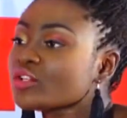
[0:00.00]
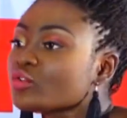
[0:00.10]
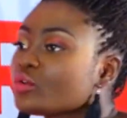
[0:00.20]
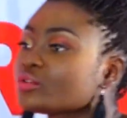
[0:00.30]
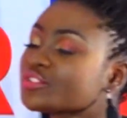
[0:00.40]

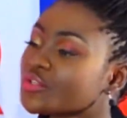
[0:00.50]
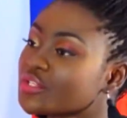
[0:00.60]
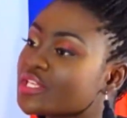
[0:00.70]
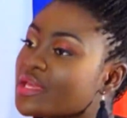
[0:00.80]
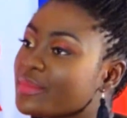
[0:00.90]
So
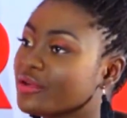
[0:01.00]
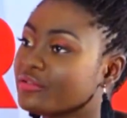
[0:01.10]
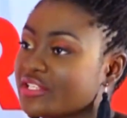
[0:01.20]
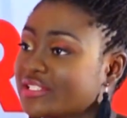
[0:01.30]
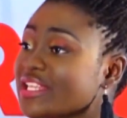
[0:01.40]
talking about
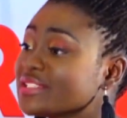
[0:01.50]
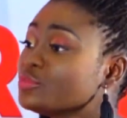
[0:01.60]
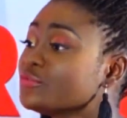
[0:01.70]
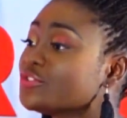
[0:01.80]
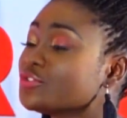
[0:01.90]
risk, let's
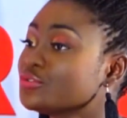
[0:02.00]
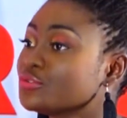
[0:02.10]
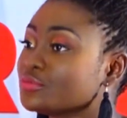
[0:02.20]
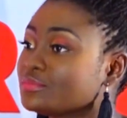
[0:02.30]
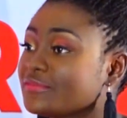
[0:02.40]
move
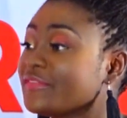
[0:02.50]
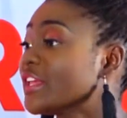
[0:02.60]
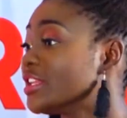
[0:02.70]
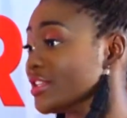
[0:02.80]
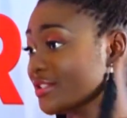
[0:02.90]
to
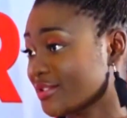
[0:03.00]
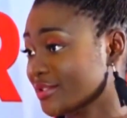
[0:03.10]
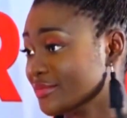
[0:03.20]
failures.